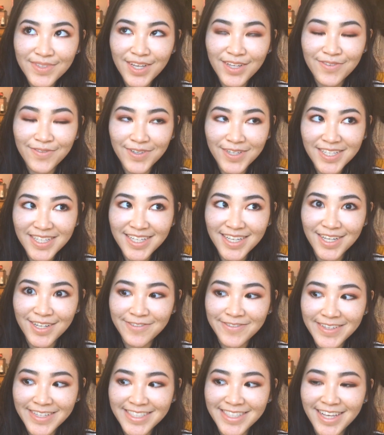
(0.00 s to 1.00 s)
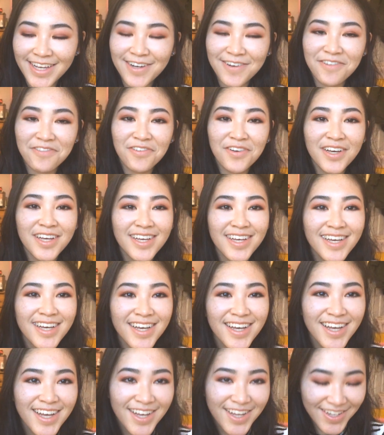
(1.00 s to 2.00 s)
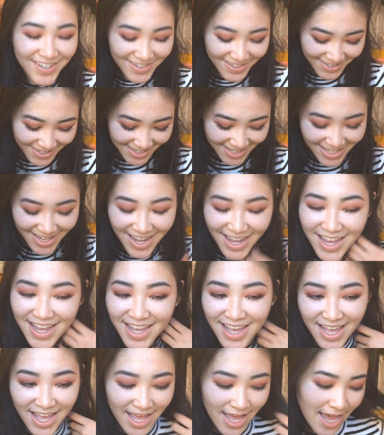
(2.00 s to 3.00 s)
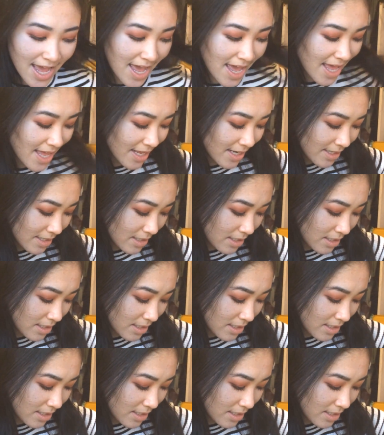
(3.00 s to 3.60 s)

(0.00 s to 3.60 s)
I'd want to kill myself, not gonna lie. And